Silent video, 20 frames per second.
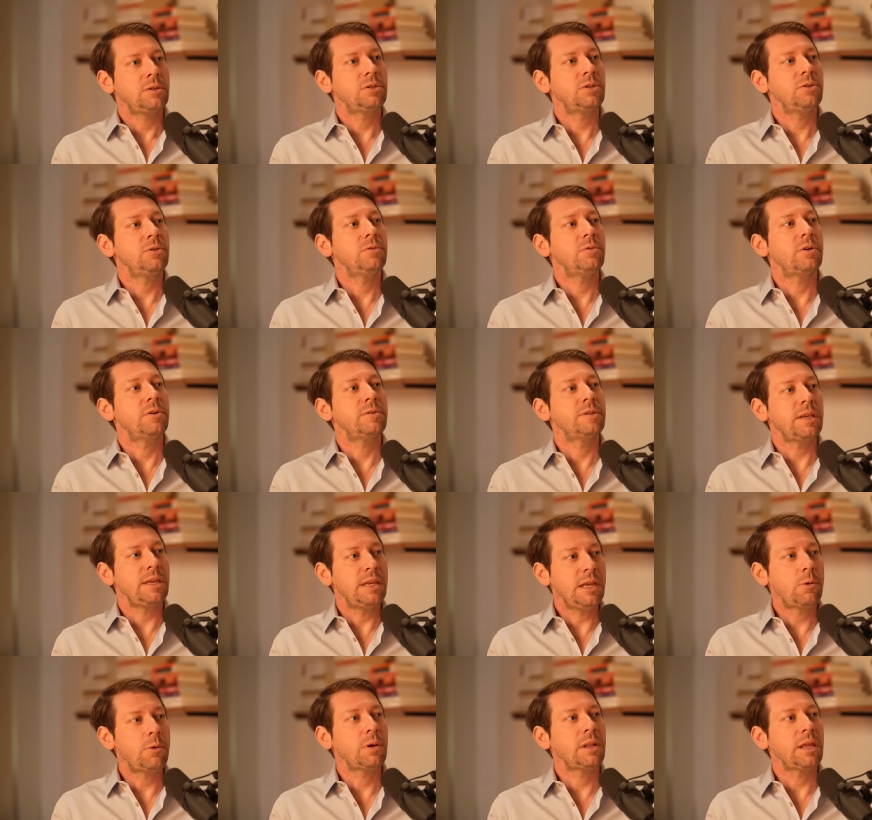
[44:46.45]
to those
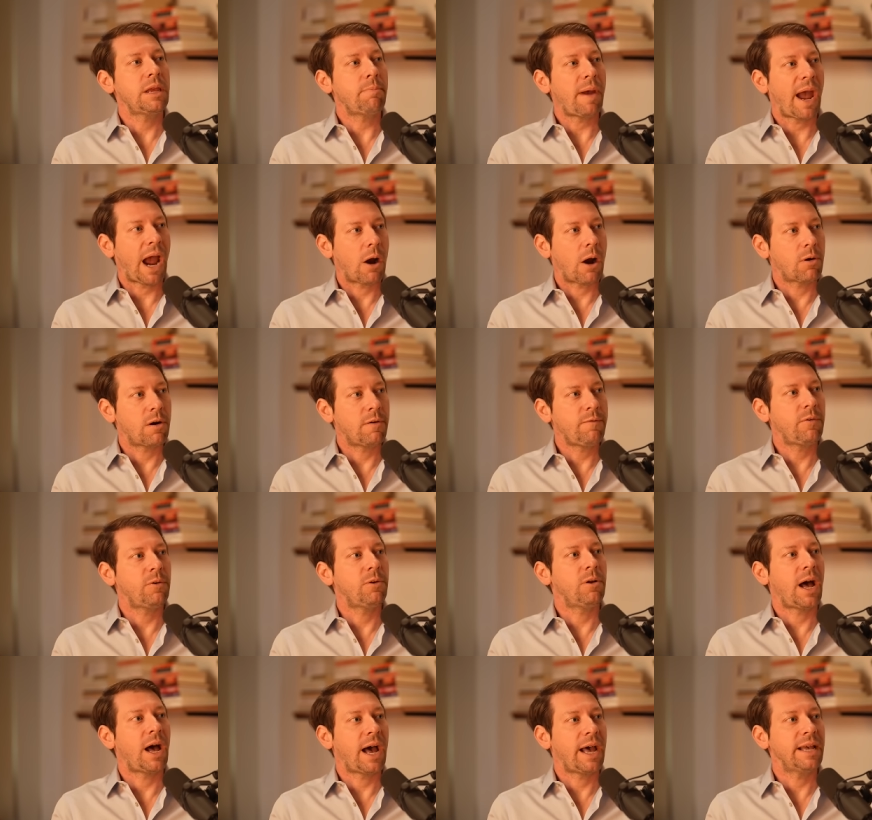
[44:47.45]
equally
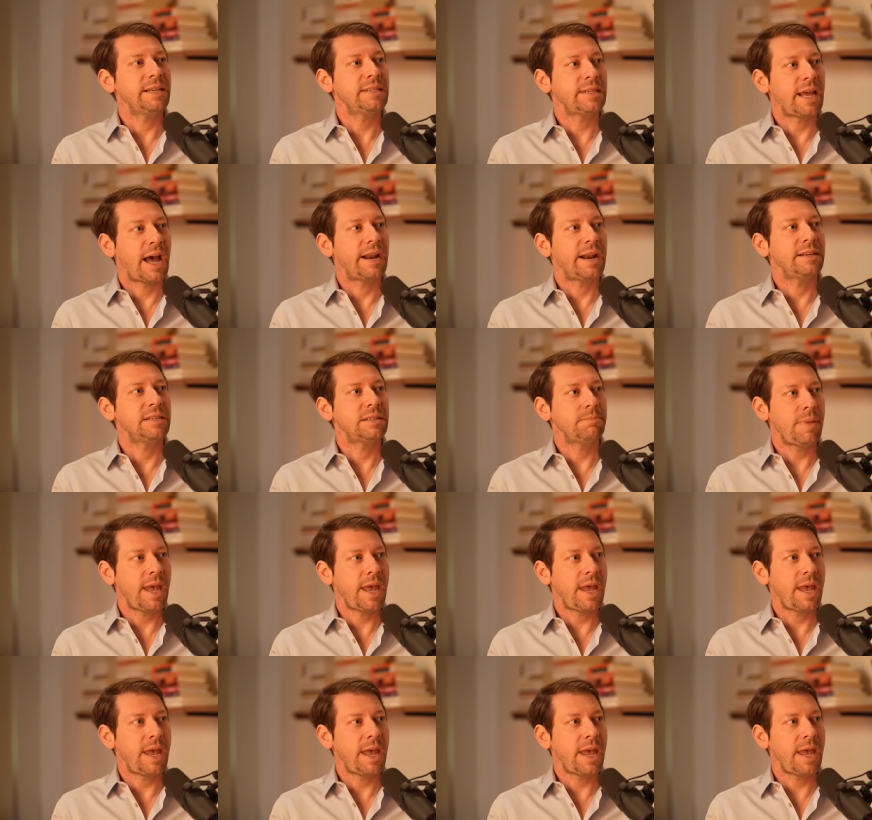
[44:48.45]
powerful high status